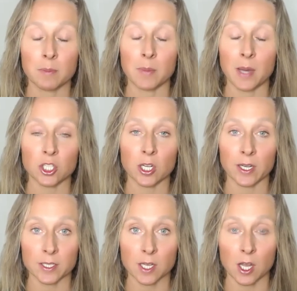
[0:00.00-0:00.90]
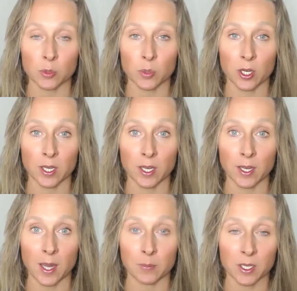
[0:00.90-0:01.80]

magically it starts working again,